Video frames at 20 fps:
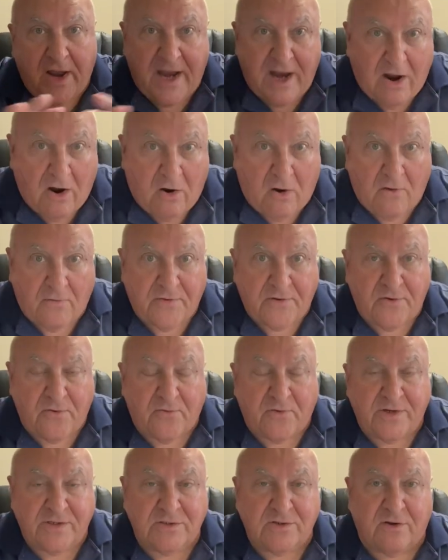all the
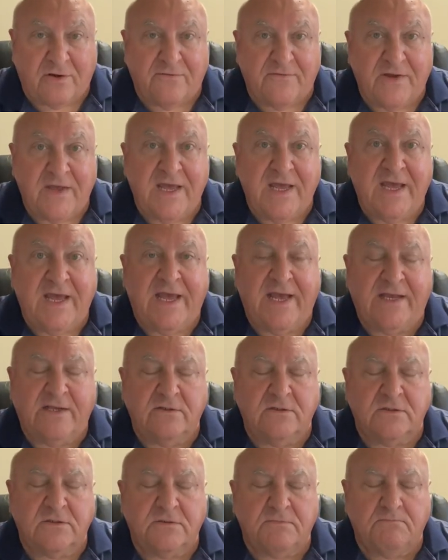noise off, and
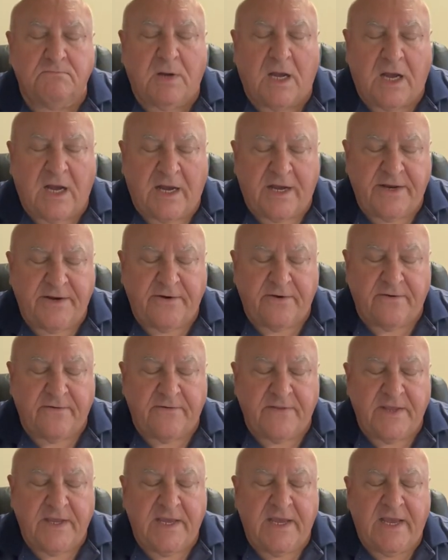just ponder
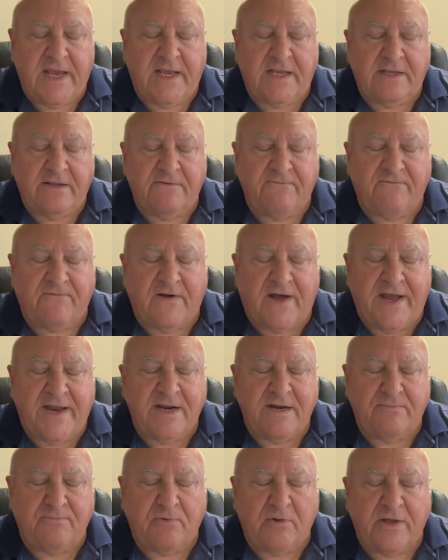and
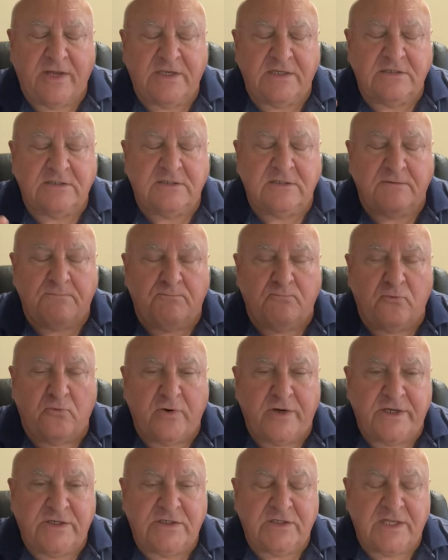find a place to
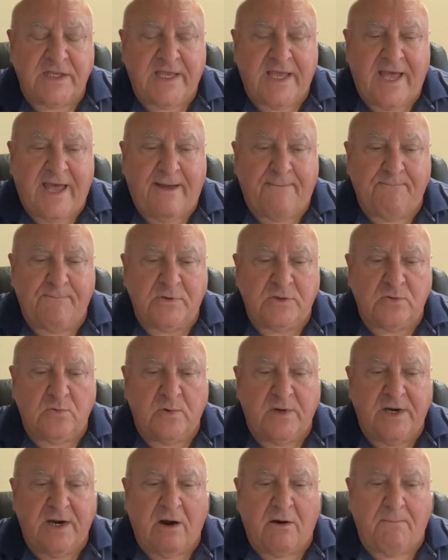bridge the gap
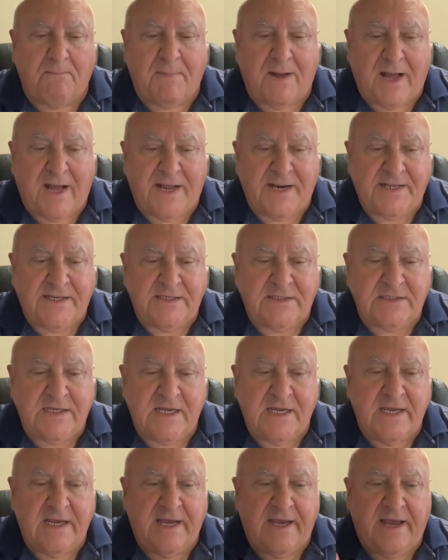between our bodies
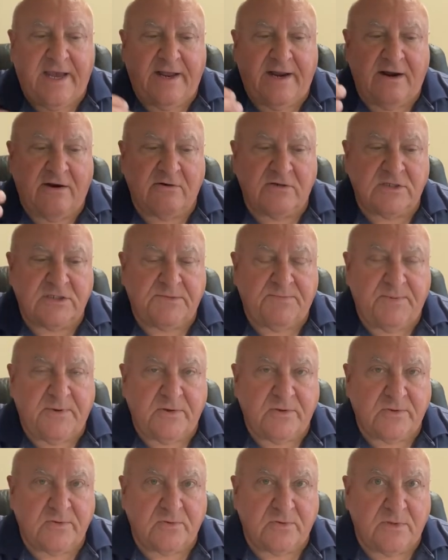and our
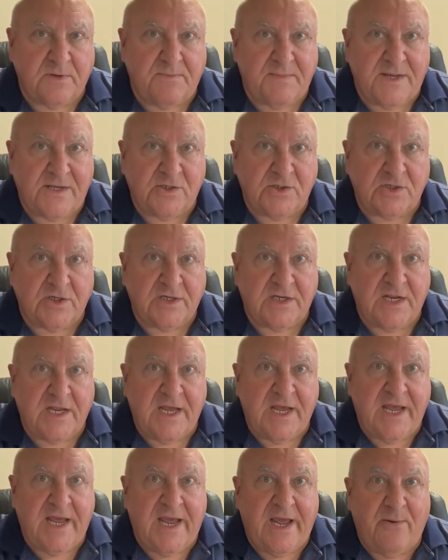spiritual dimension.
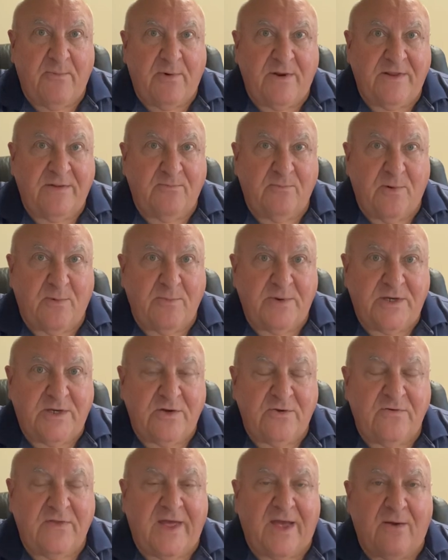And when we
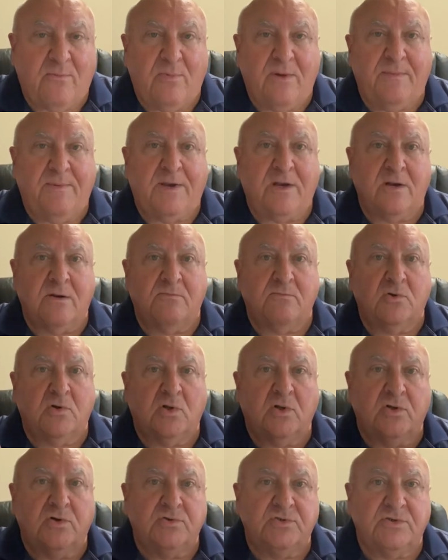do that, we become
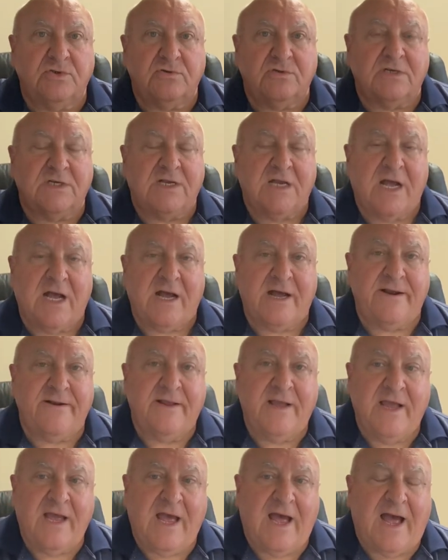closer to God.
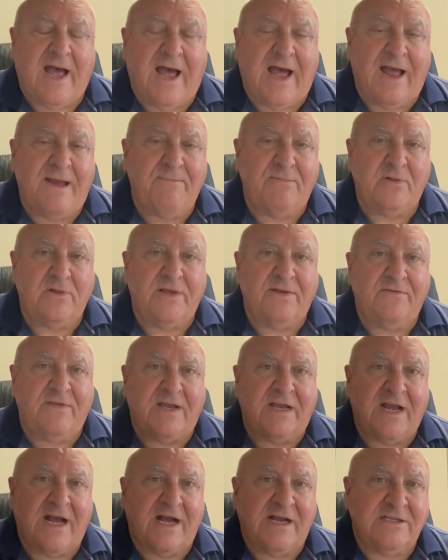I believe
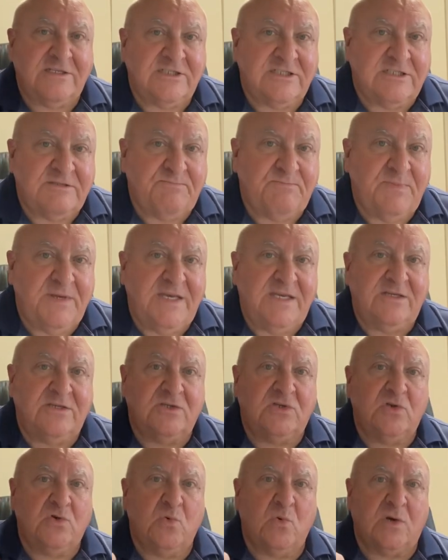that God speaks
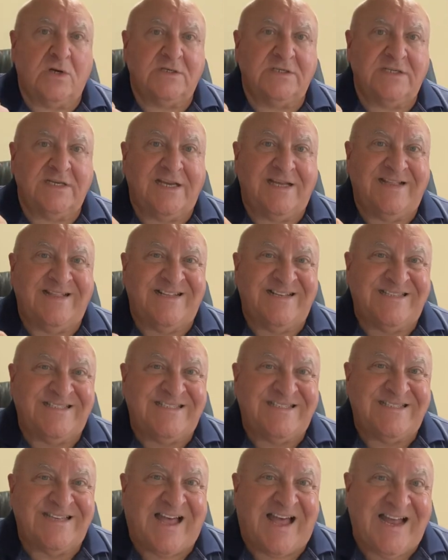to us in the
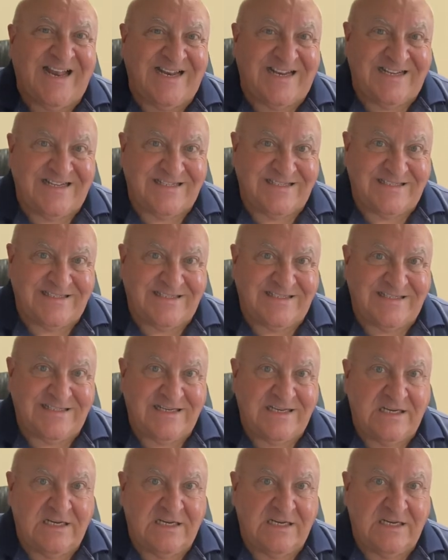silence